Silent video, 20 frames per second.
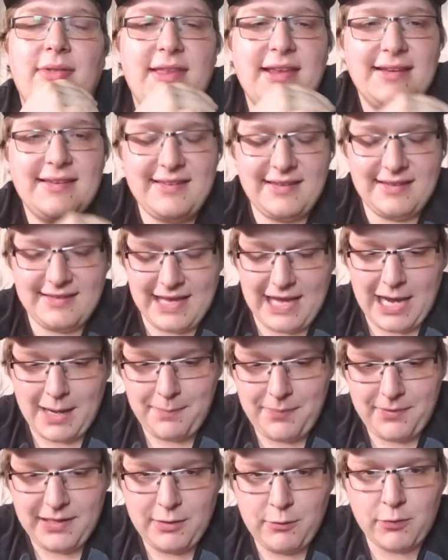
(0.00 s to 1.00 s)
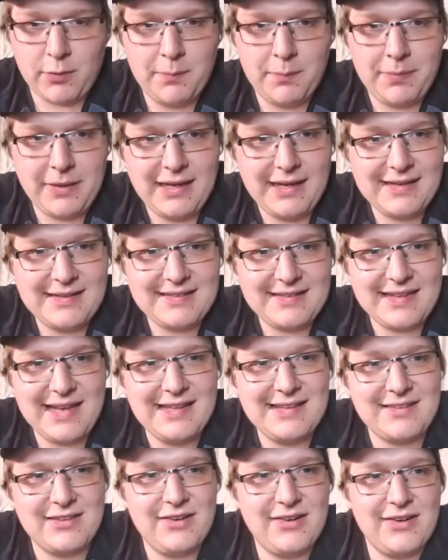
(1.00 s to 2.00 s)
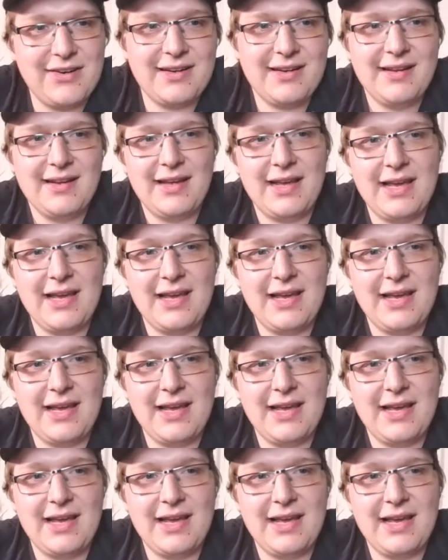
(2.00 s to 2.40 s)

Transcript: this is happening, we're being censored,